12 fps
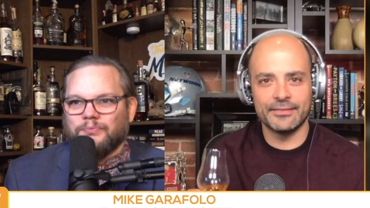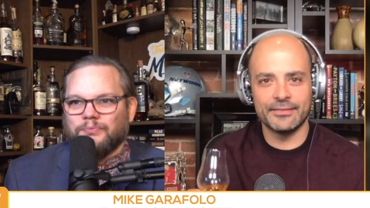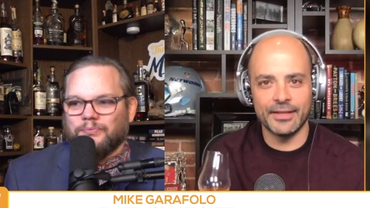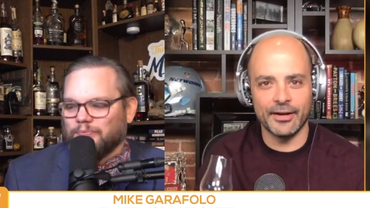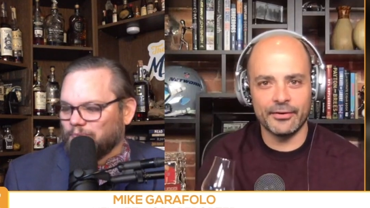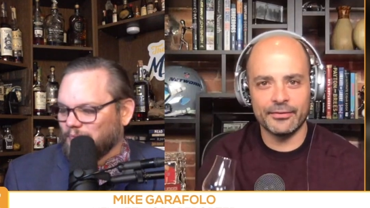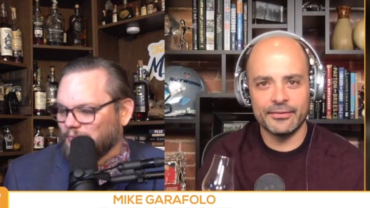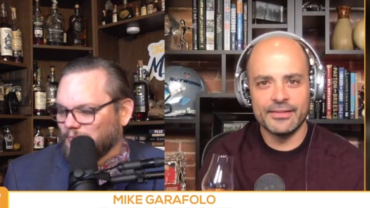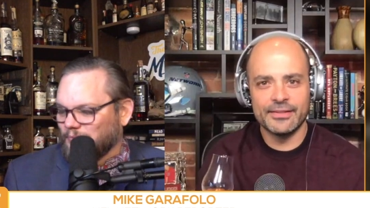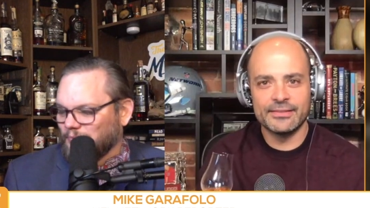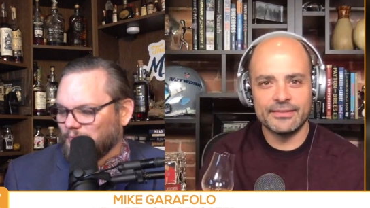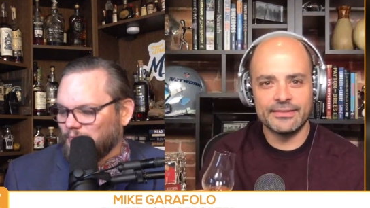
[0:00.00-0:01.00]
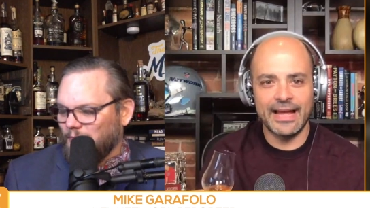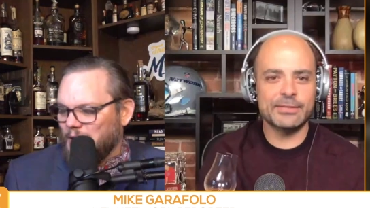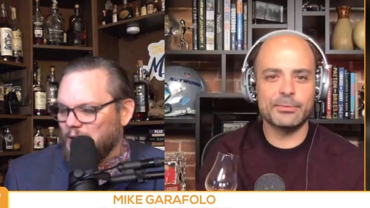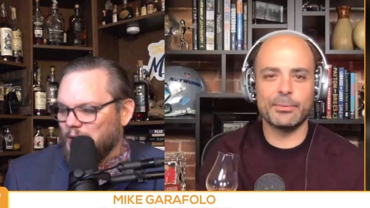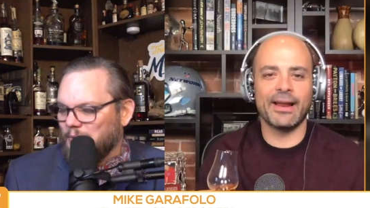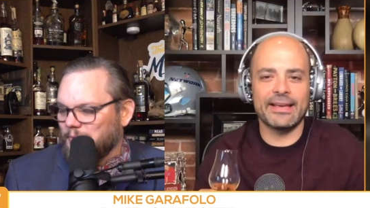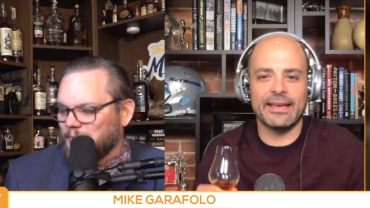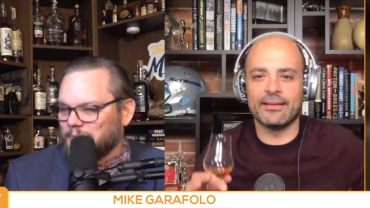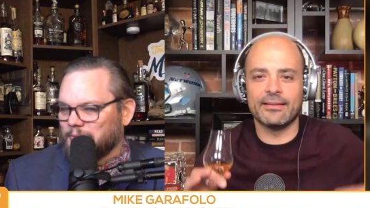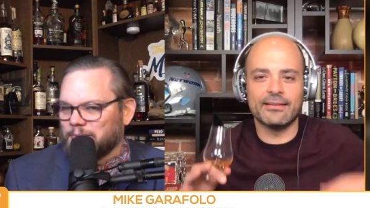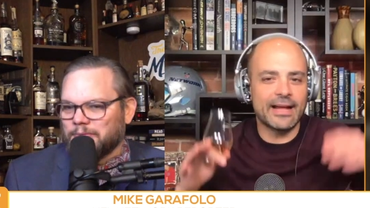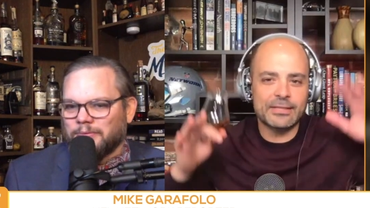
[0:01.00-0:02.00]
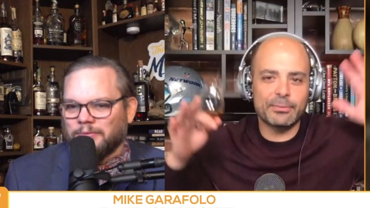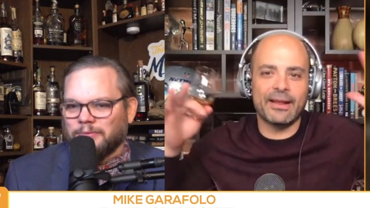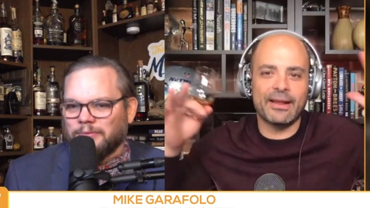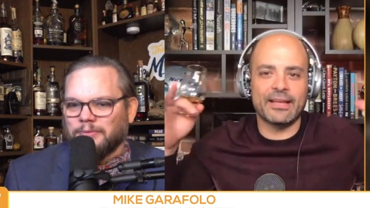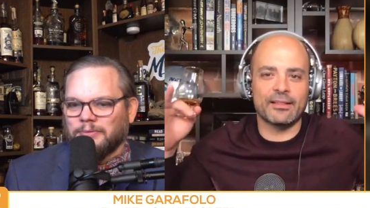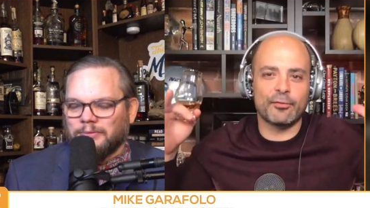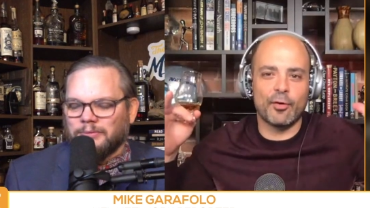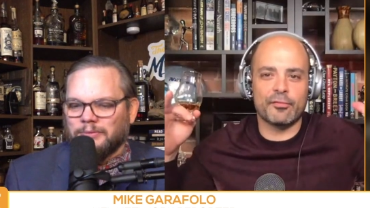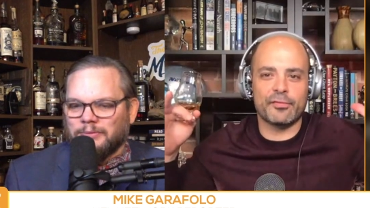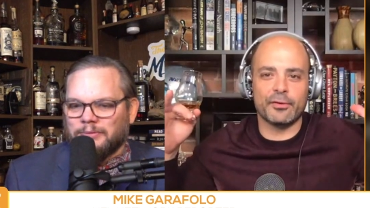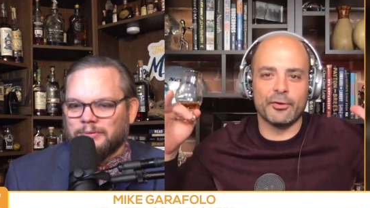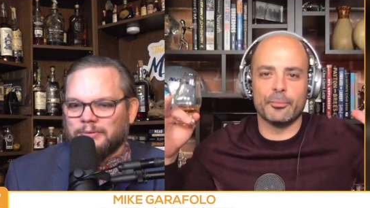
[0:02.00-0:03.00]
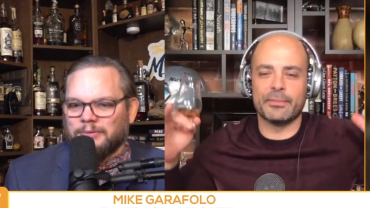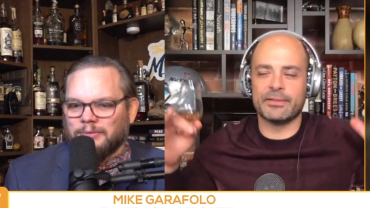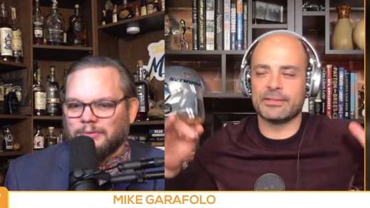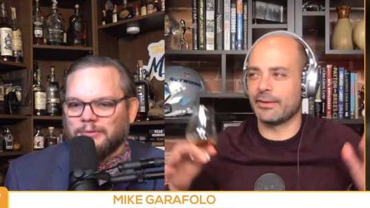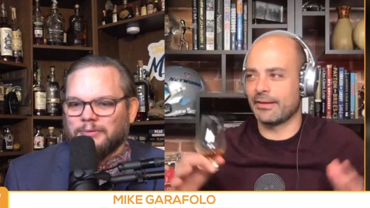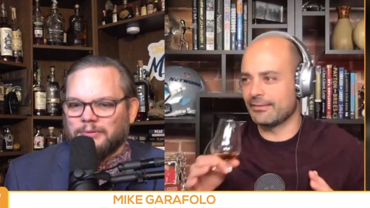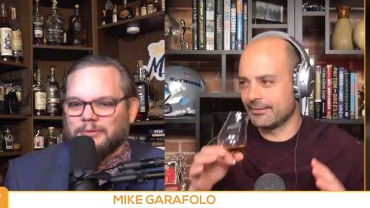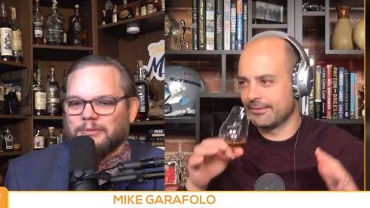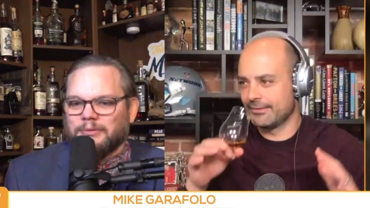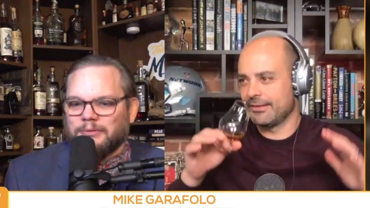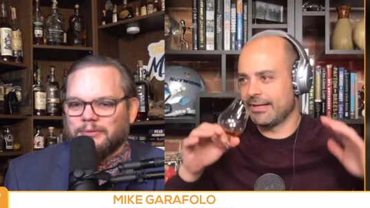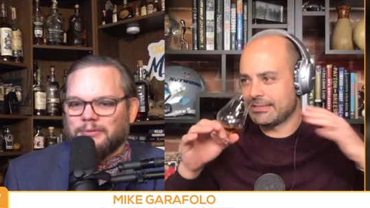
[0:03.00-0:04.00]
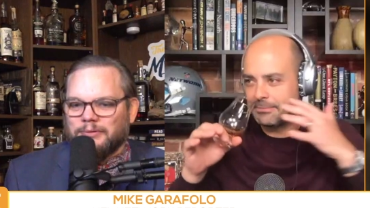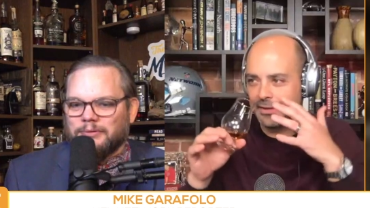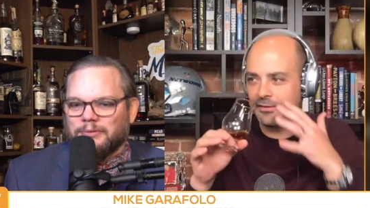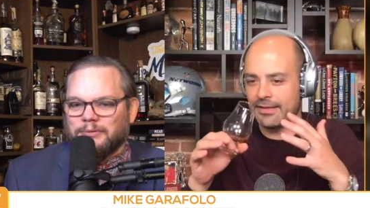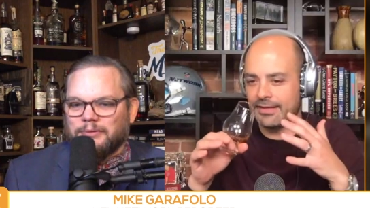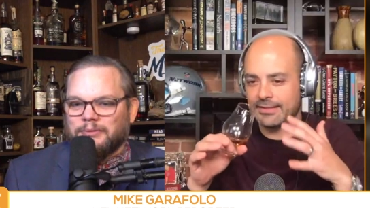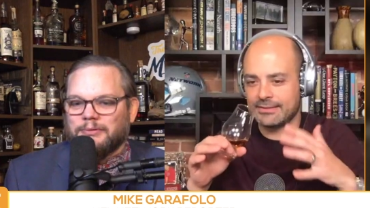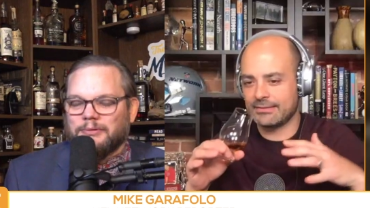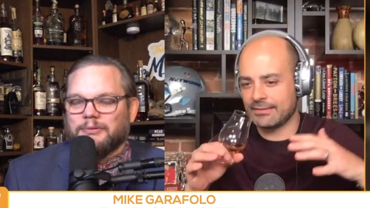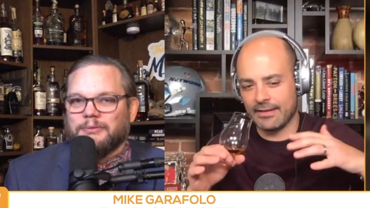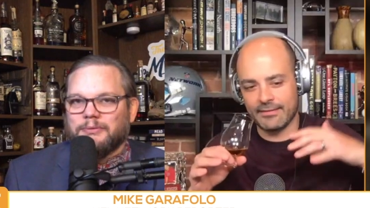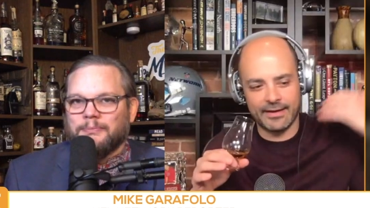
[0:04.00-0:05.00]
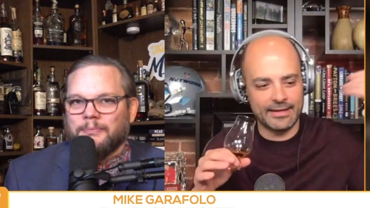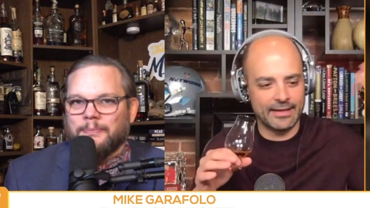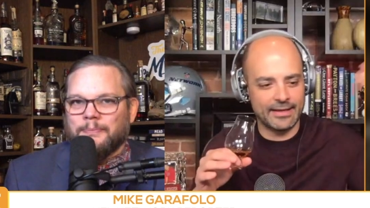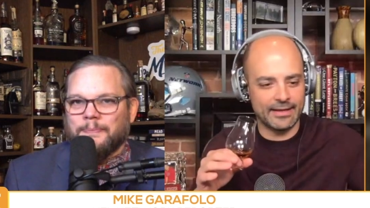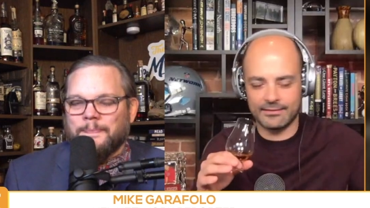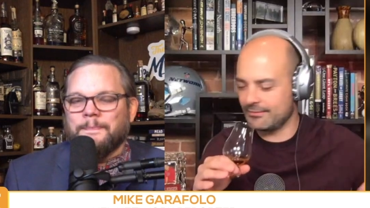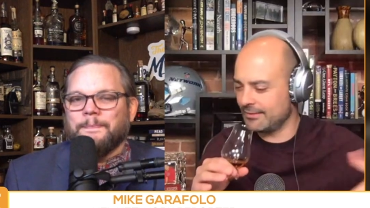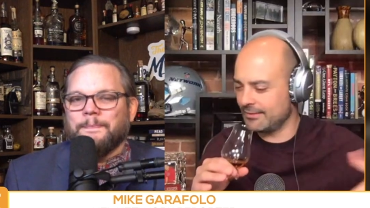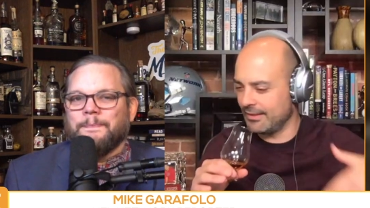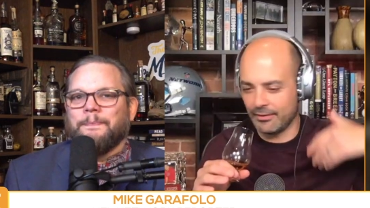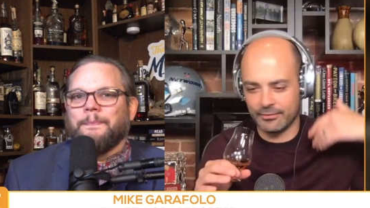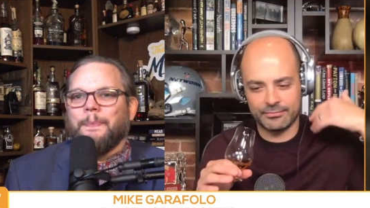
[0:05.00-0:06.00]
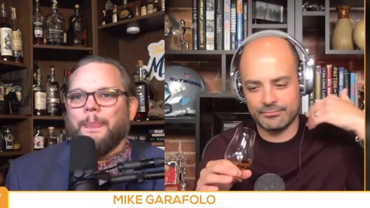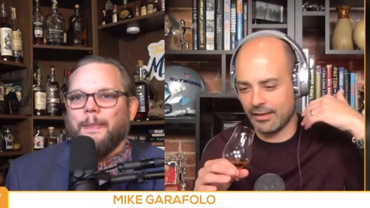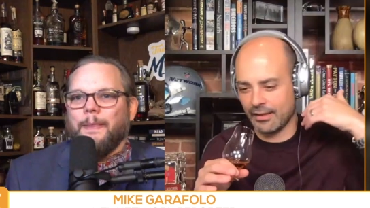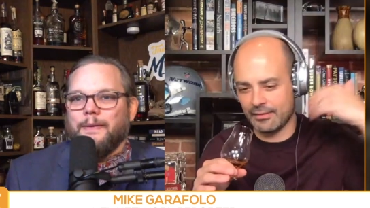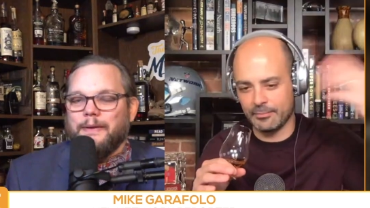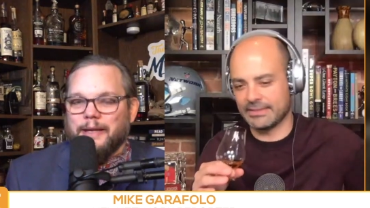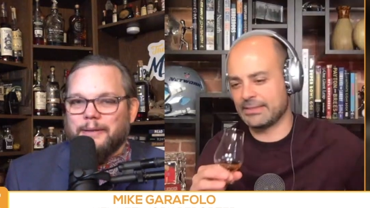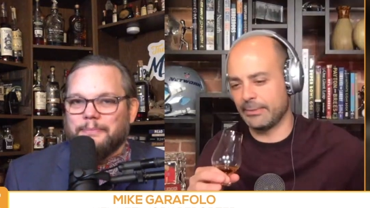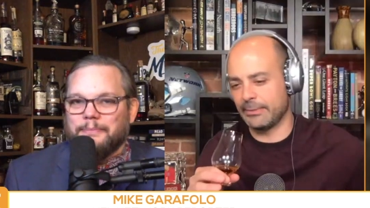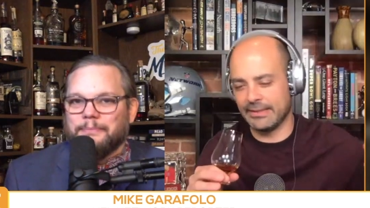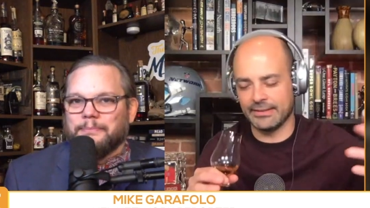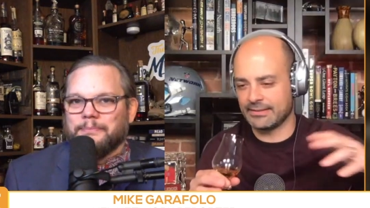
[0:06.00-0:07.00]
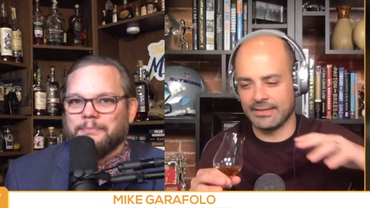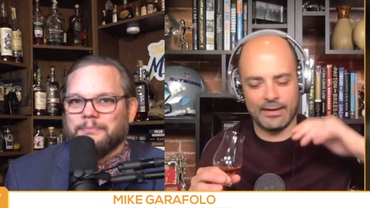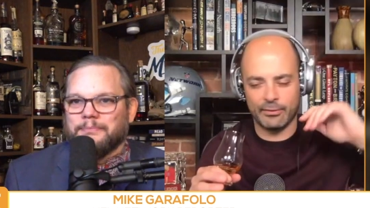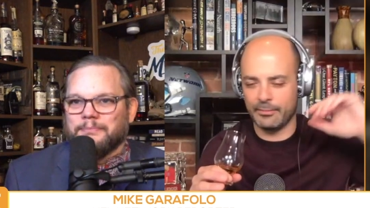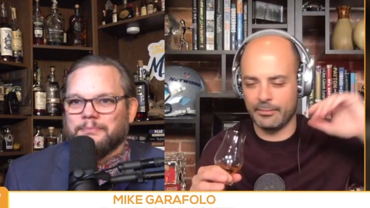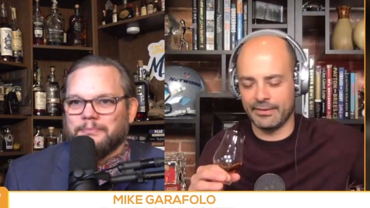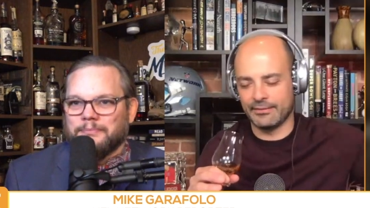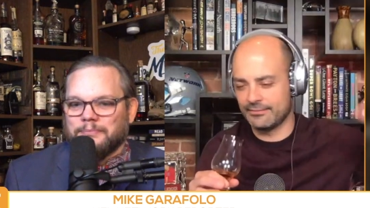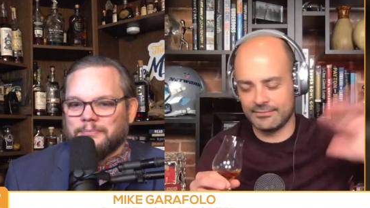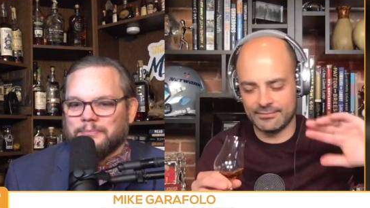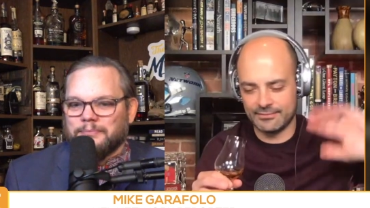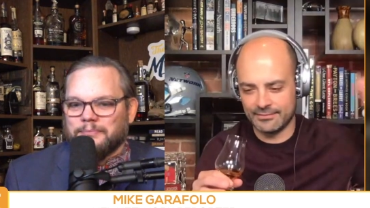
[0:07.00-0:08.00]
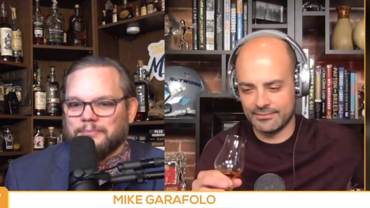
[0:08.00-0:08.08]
Speaker 1: You know, that's no. when I get. That's when I get thrown for a loop. Is when I smell this and then I get you know nothing yep. but sweetness. And that would have been.